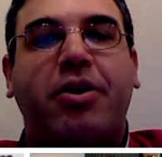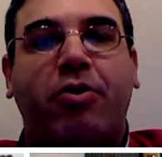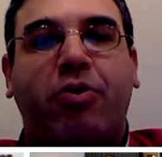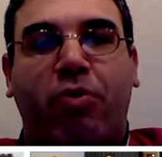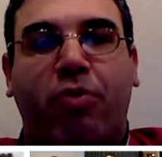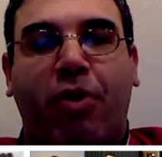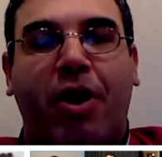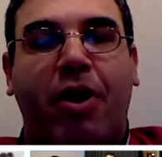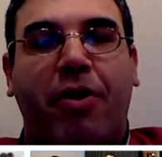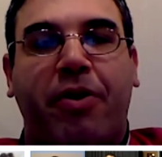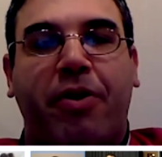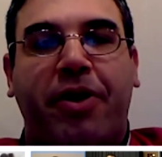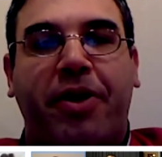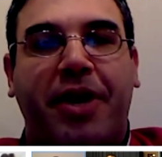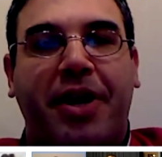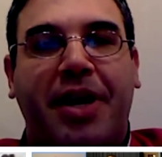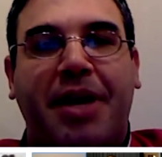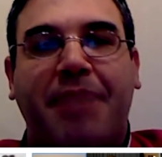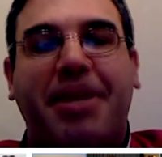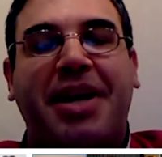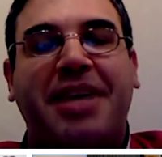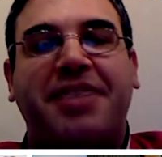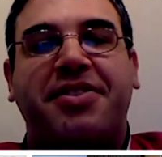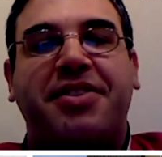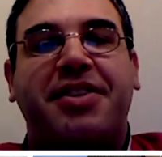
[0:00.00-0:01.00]
great growth,
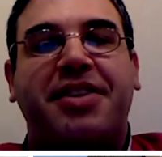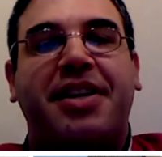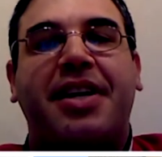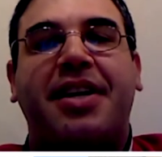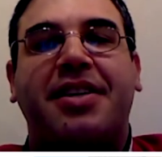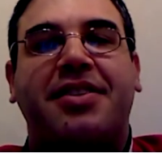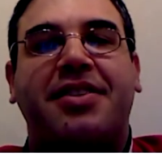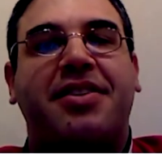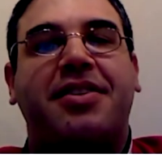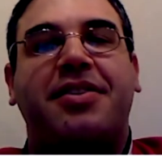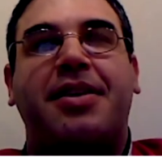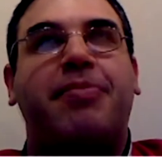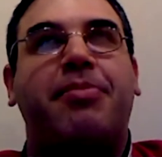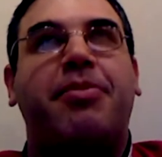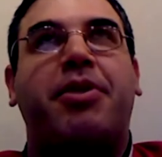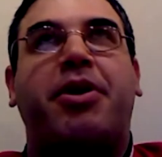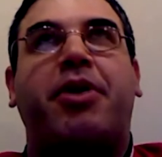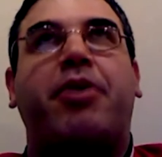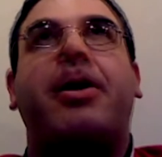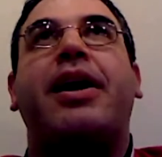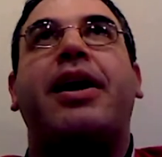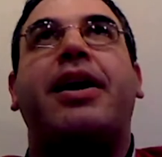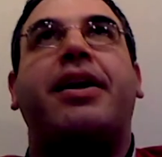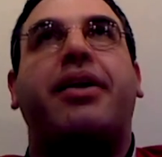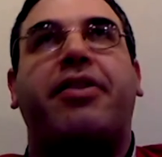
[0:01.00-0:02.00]
and I'm not saying it's a
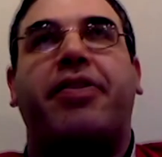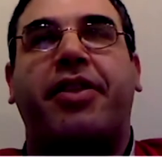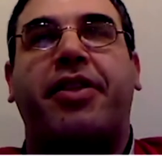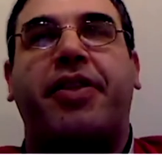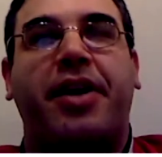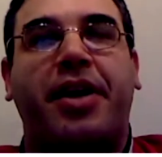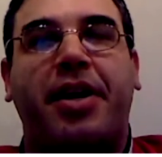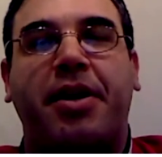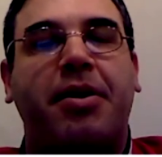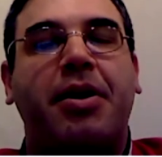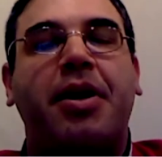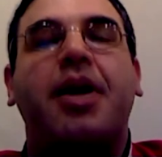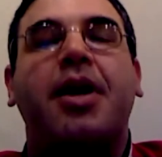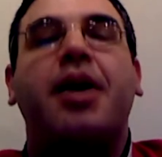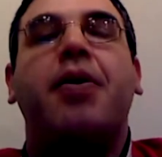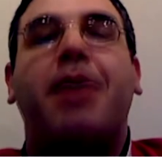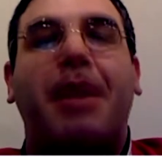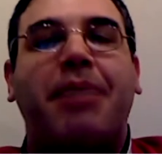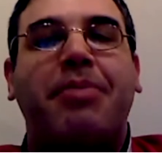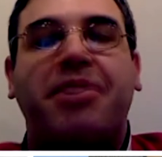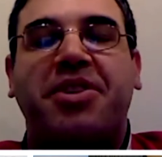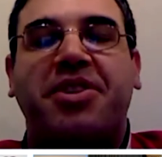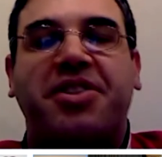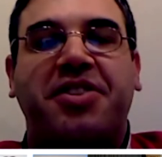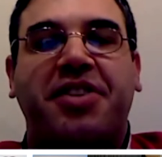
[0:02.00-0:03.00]
democratic thing,
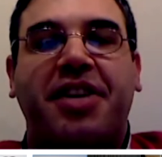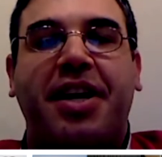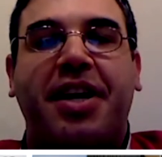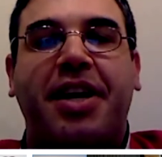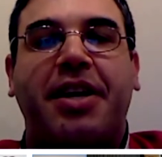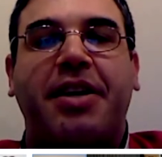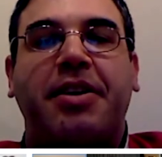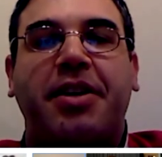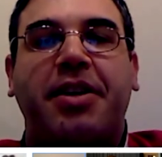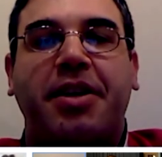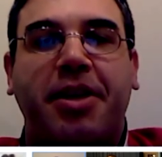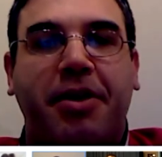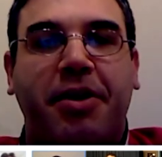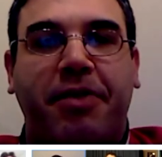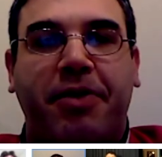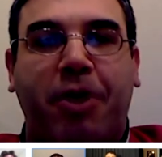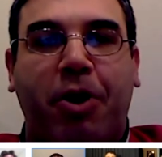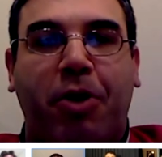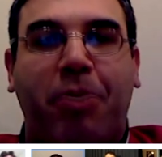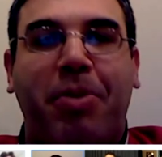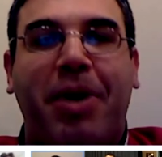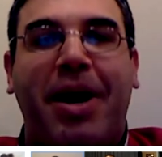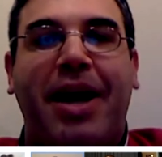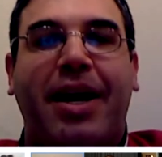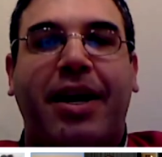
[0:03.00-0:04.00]
I'm just saying
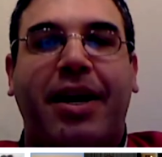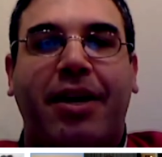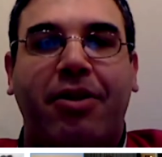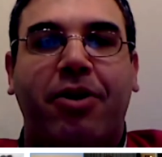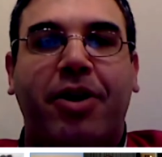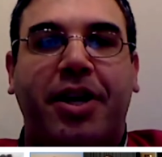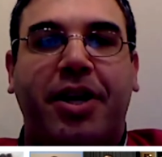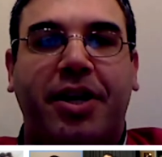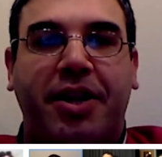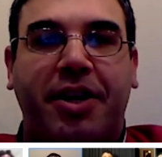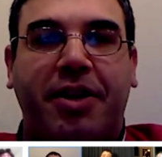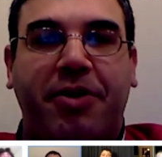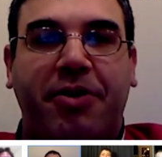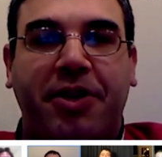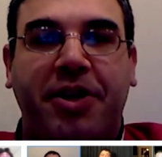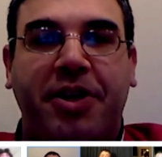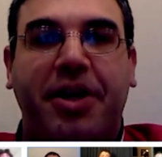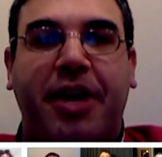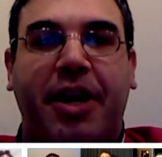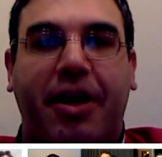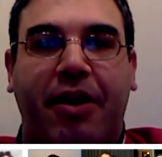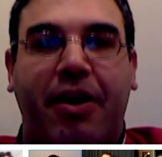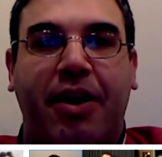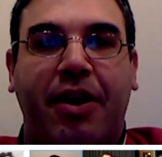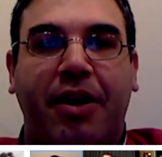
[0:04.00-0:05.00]
if you go back and look at the
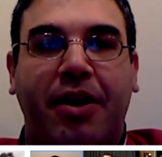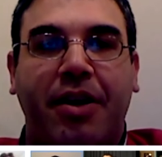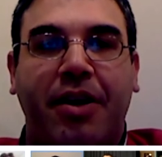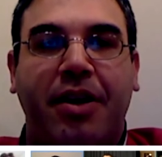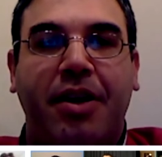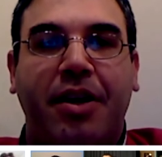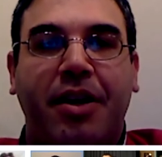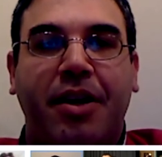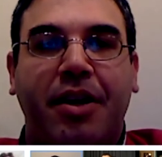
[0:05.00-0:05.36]
Clinton era,